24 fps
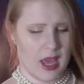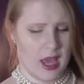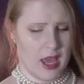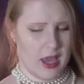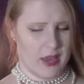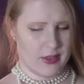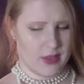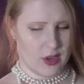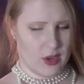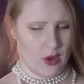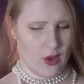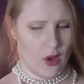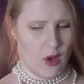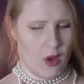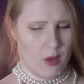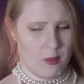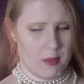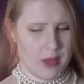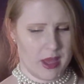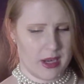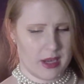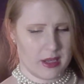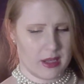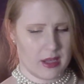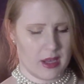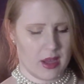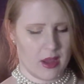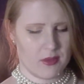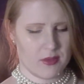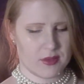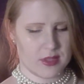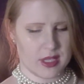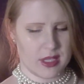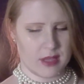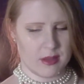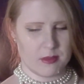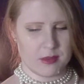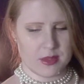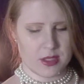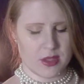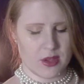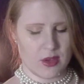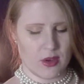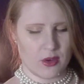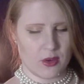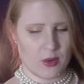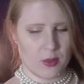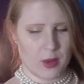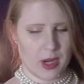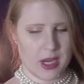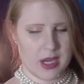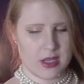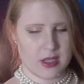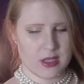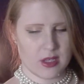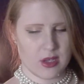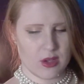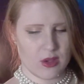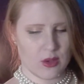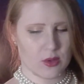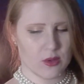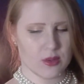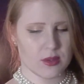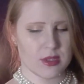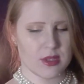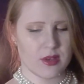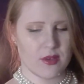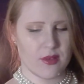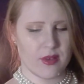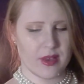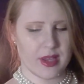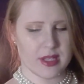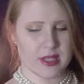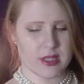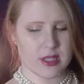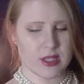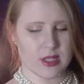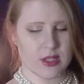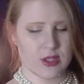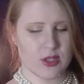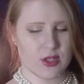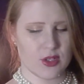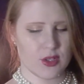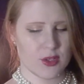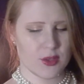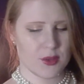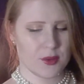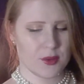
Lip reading: and that all men loved him to their great good advantage.